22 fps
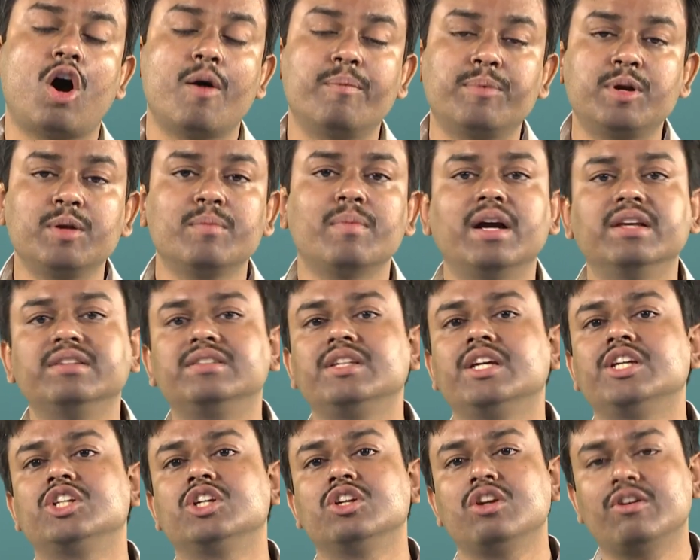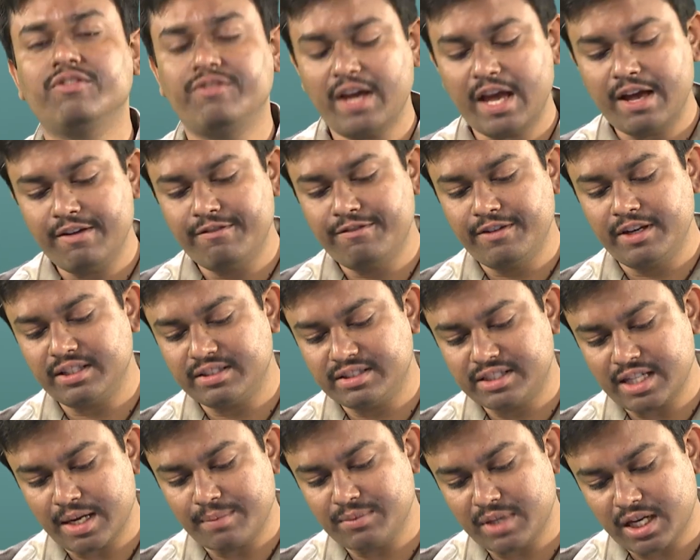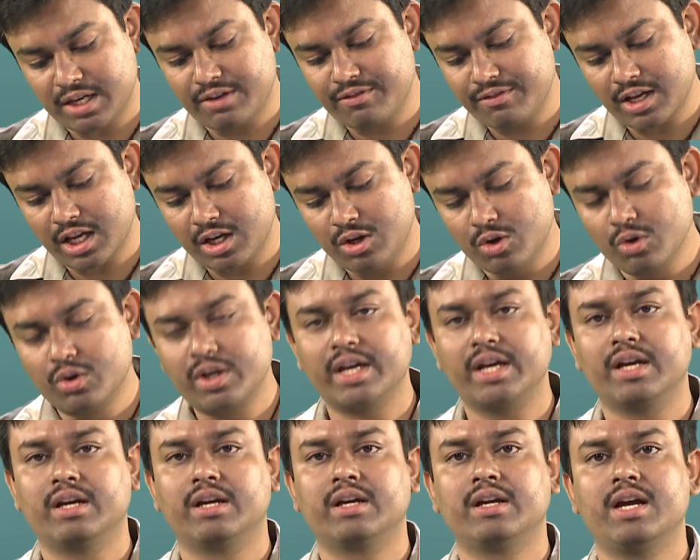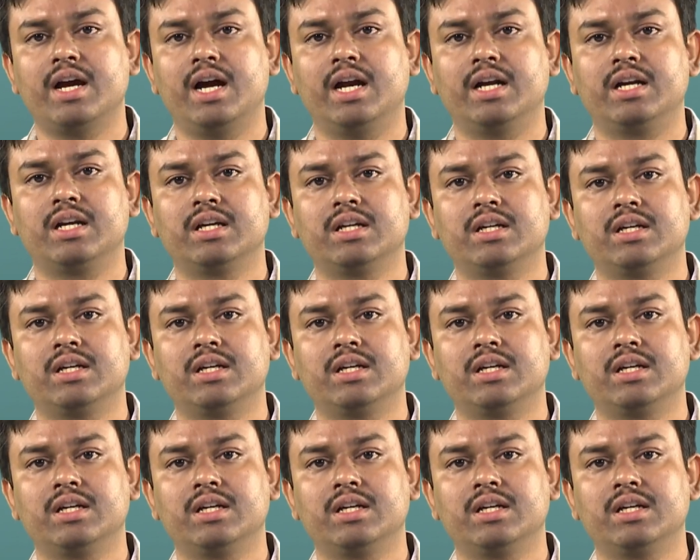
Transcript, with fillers: optimization of every step that we are looking at.